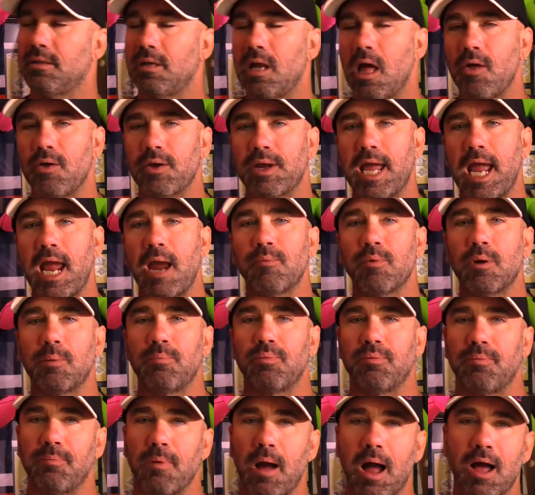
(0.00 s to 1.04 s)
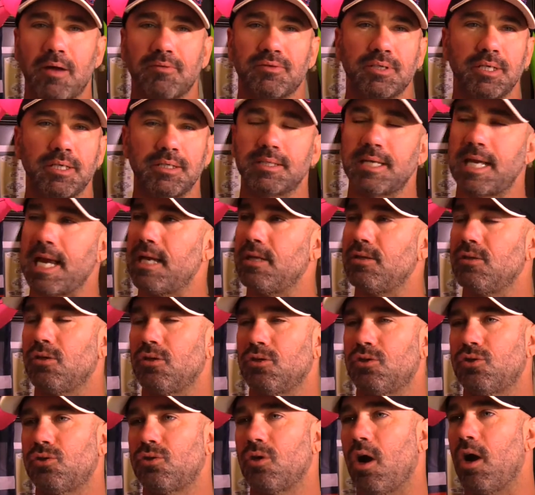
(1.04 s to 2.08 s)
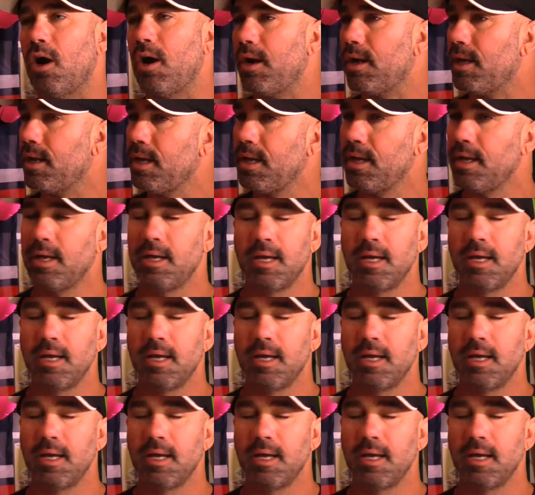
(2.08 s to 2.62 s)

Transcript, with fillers: another game where Bobrovsky's getting the start.